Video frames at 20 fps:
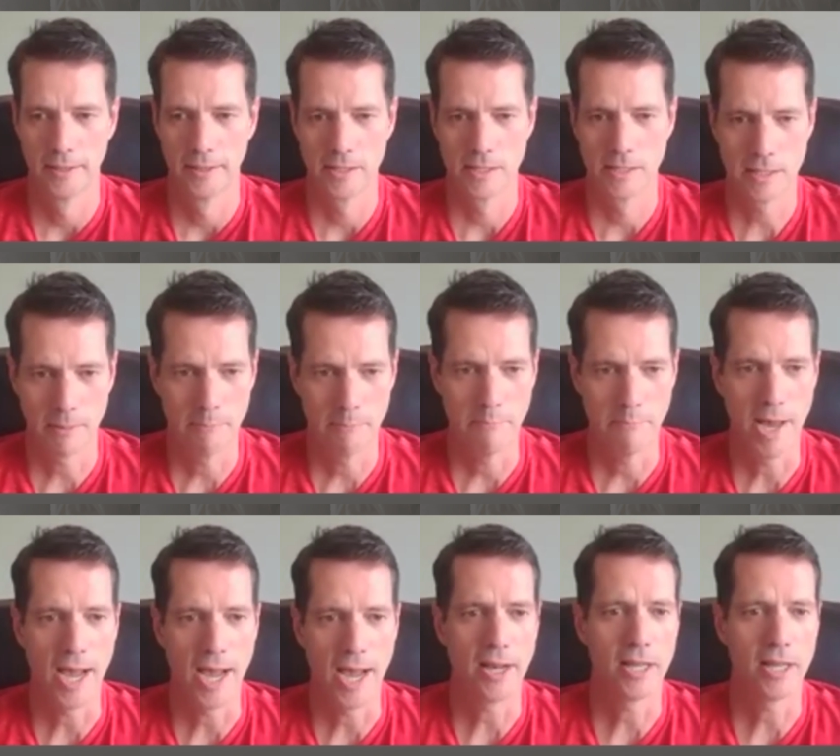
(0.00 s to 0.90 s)
some
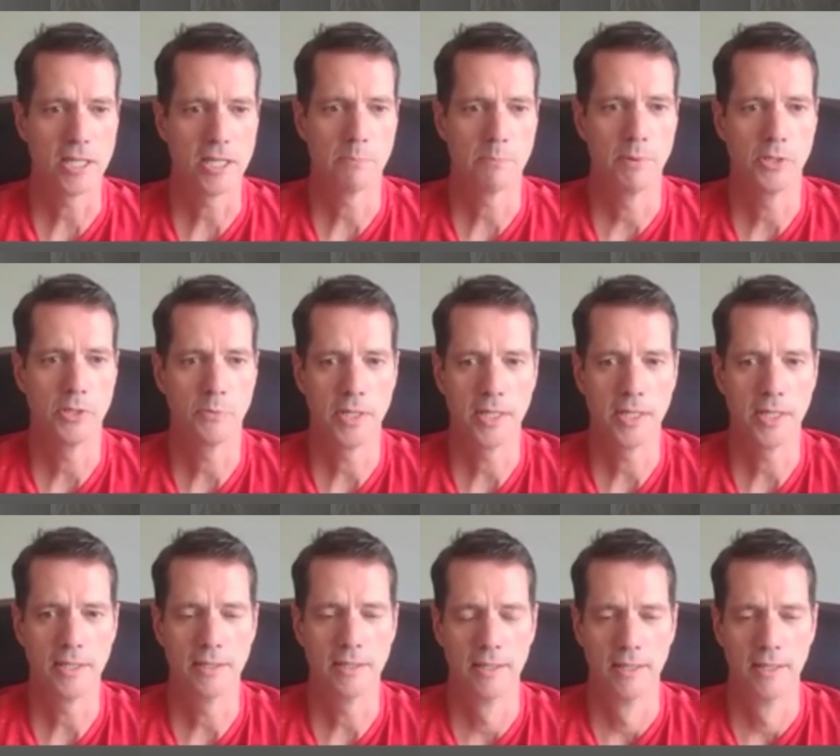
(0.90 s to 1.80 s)
balance
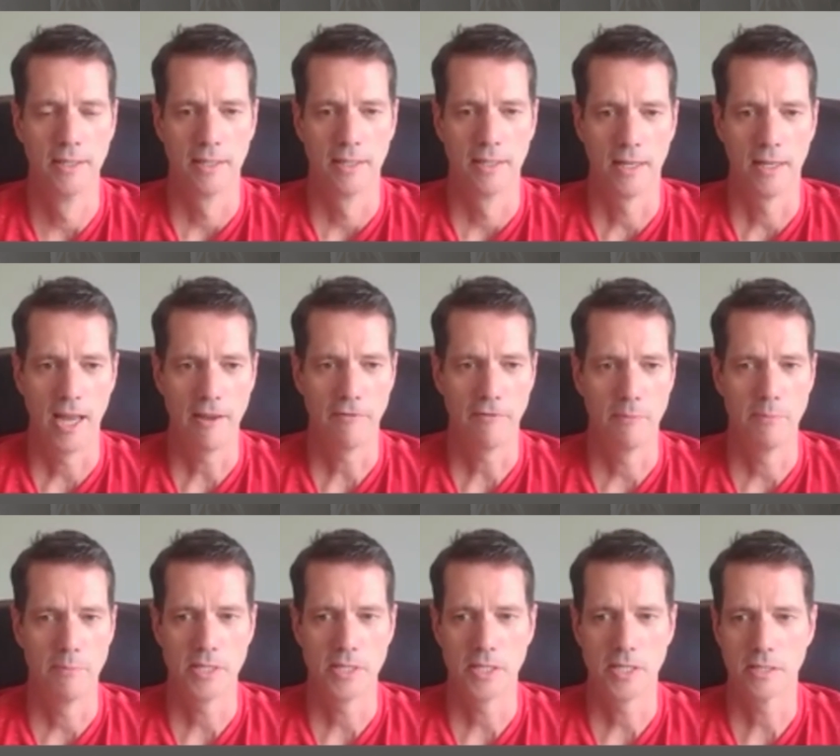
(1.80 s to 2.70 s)
between life
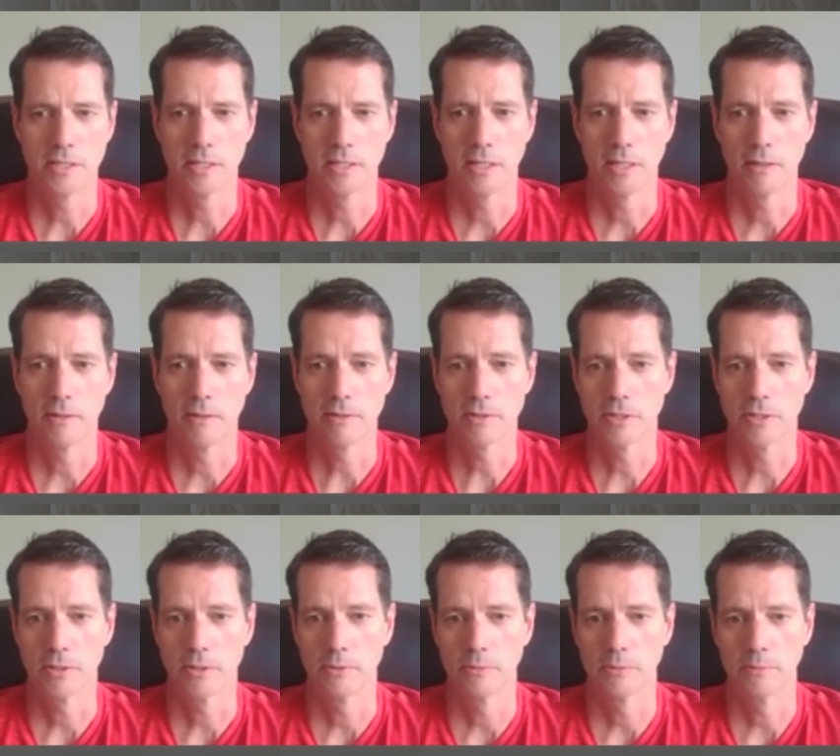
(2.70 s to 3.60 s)
and business, and
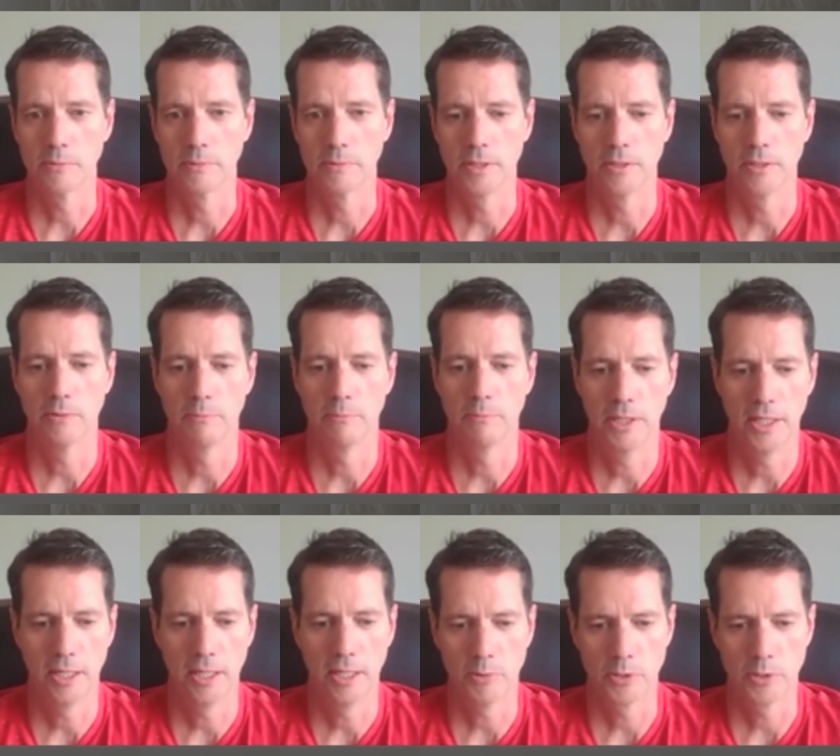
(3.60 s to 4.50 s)
also, you know,
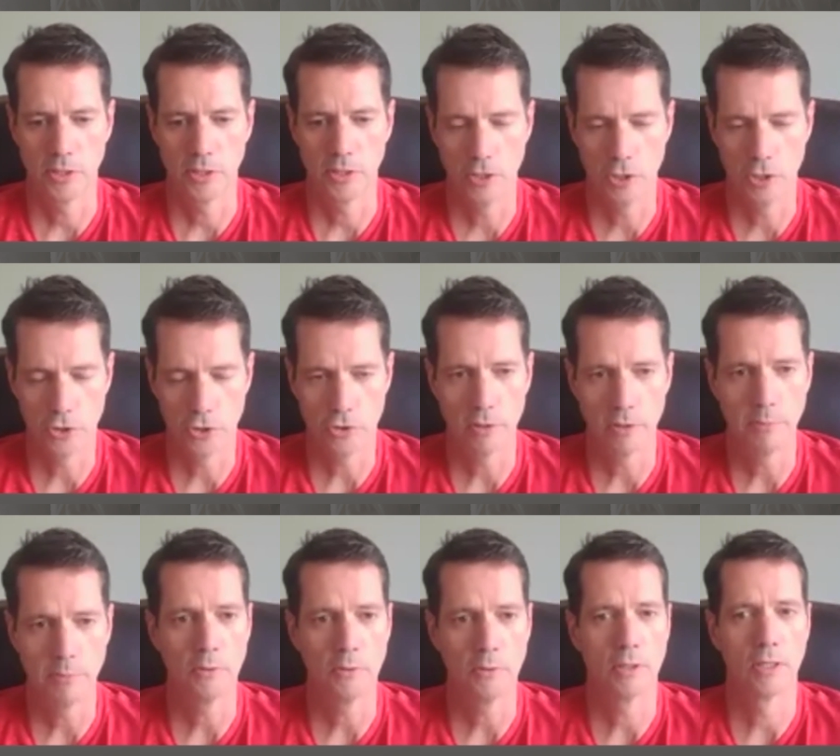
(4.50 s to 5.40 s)
being able to
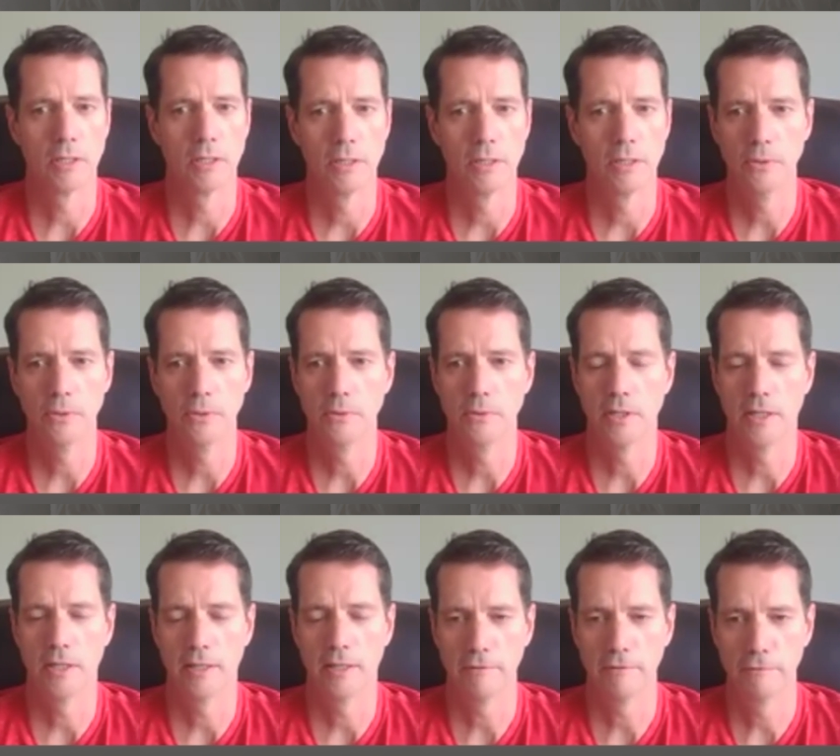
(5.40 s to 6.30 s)
distribute the load
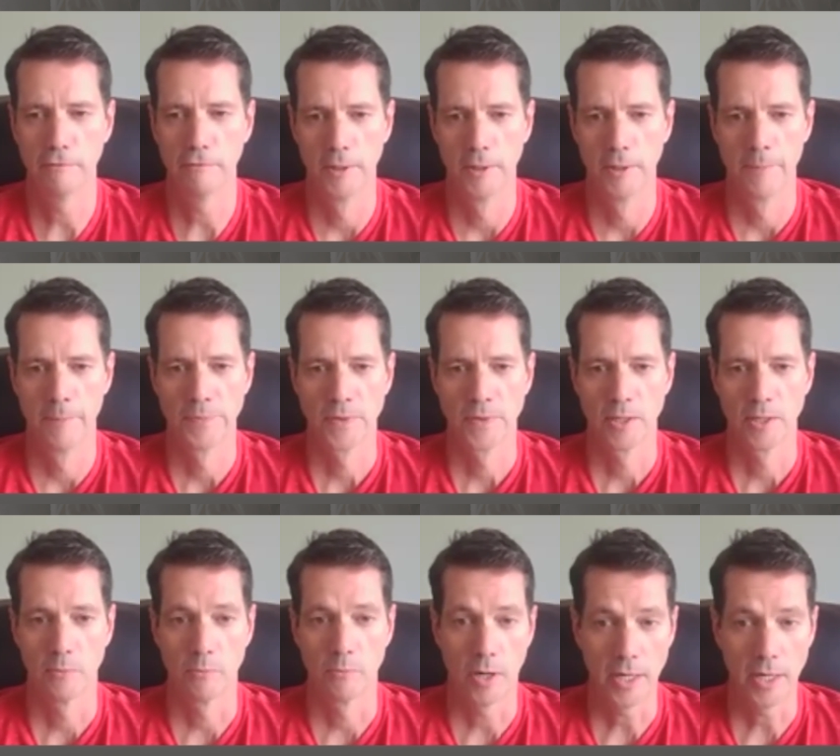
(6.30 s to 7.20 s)
of
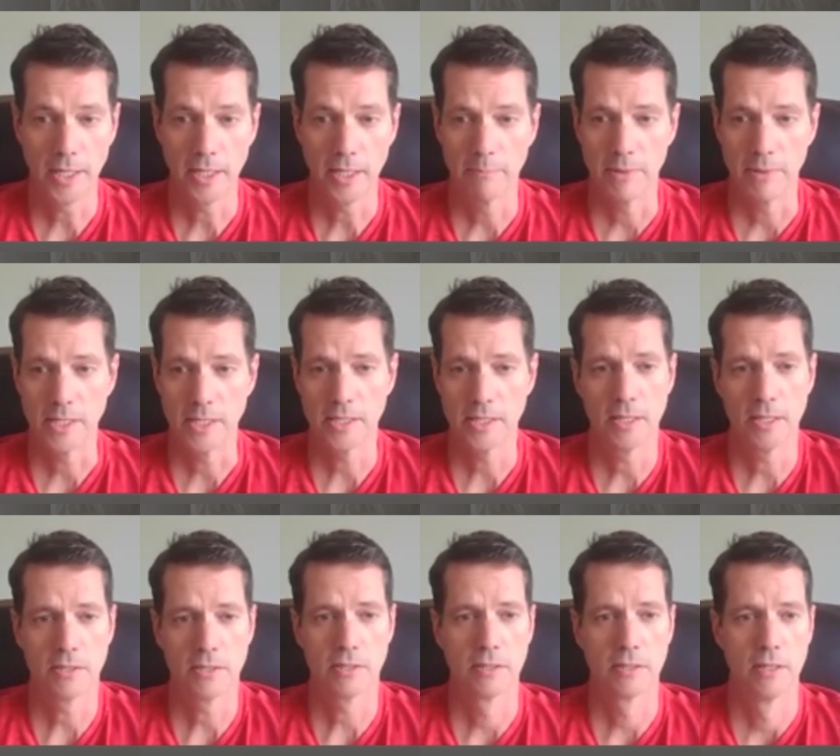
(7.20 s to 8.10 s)
running the
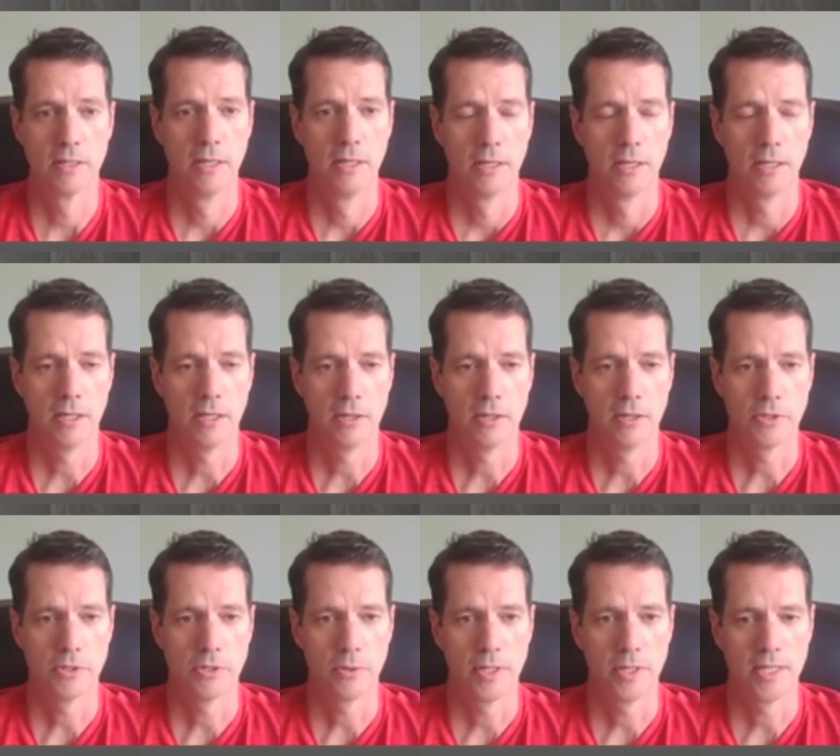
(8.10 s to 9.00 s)
business, you know,
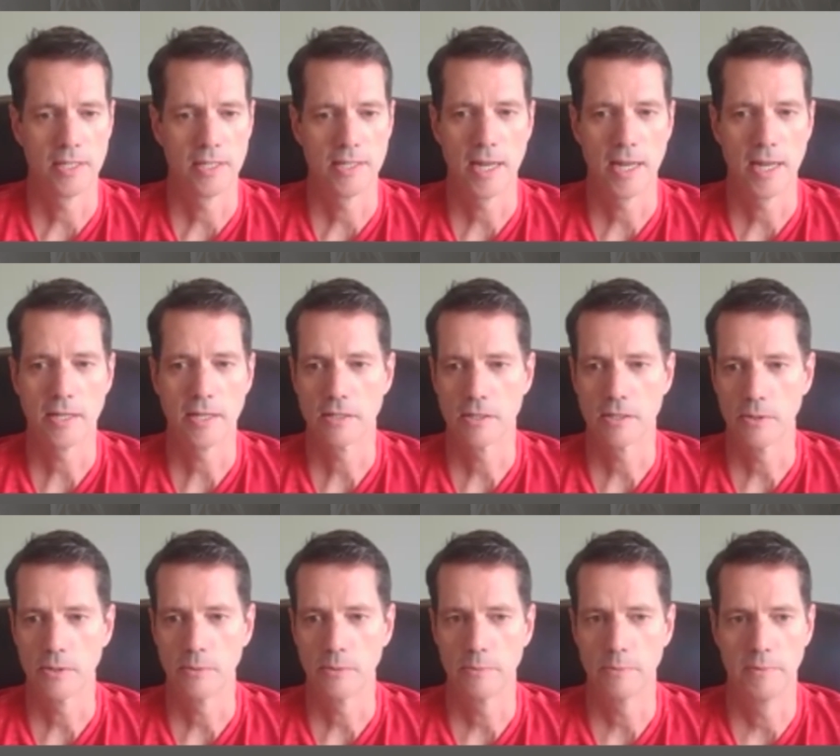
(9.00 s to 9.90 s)
so that it's not
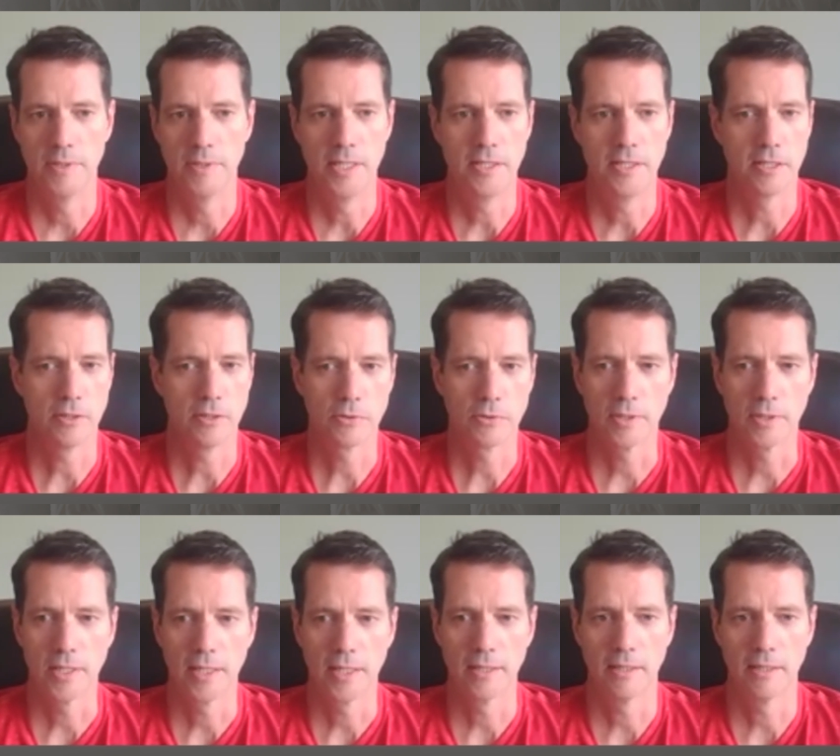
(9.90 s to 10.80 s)
so
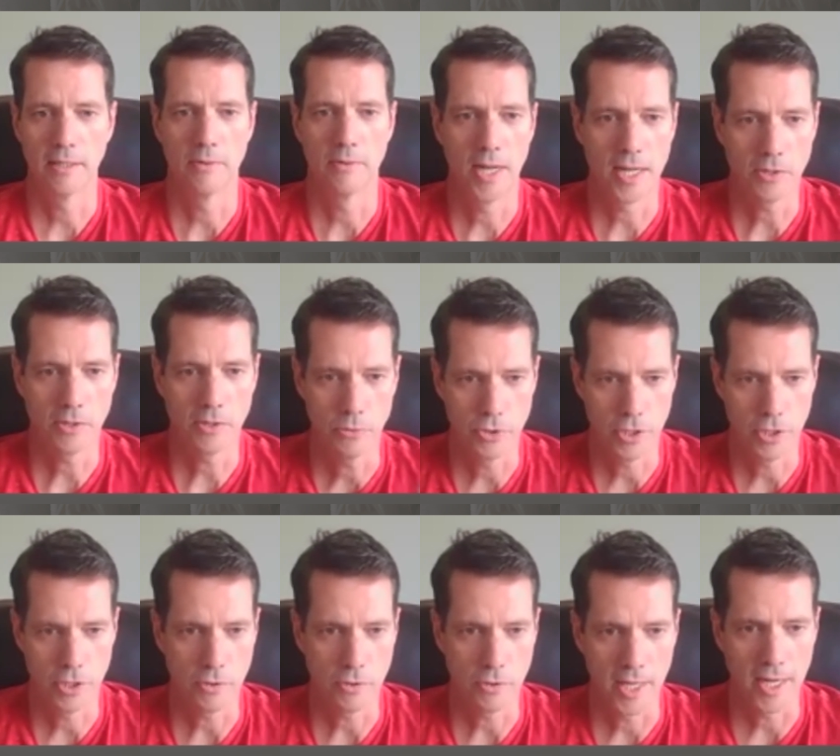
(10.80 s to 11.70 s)
decentralized, you know, not so
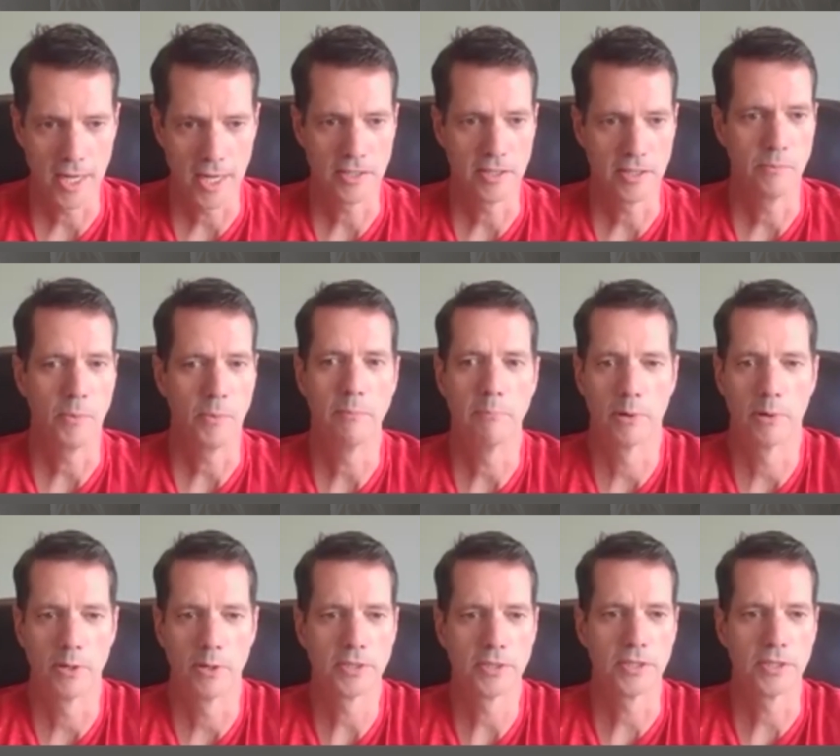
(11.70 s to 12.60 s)
centralized in one
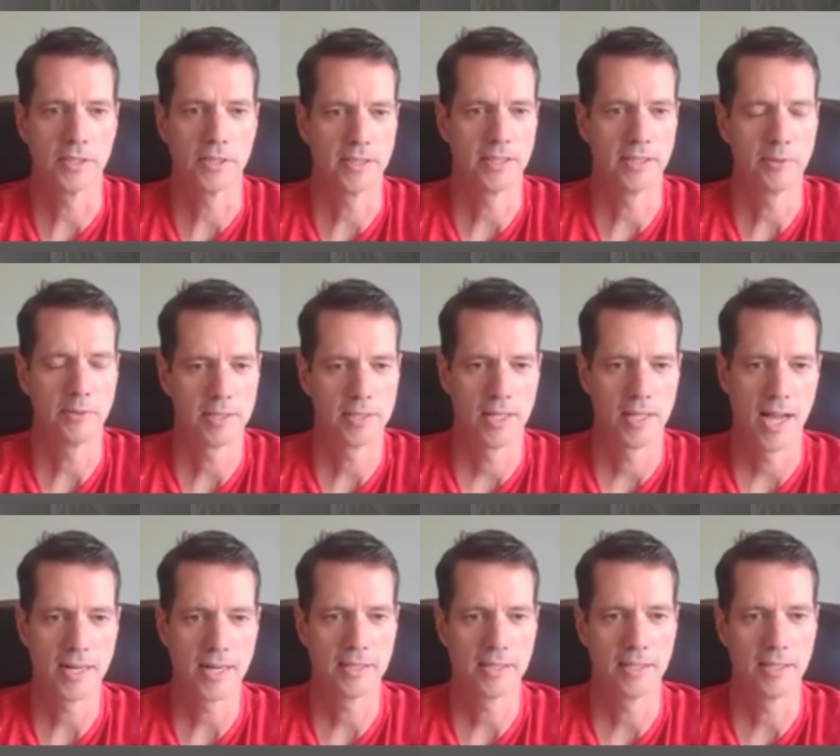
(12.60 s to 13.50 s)
person, you know, it's
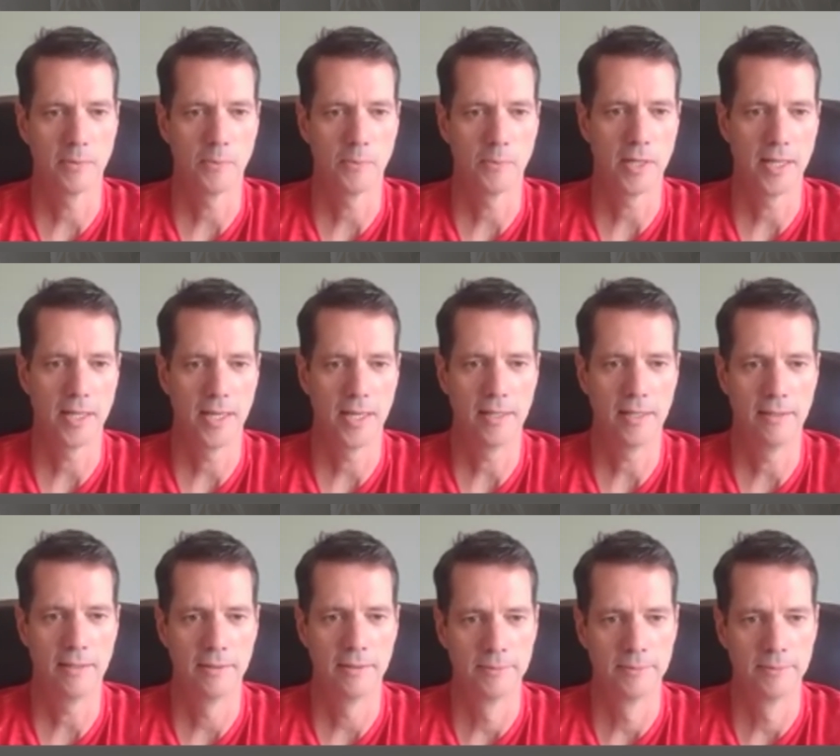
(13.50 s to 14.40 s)
locked into one head.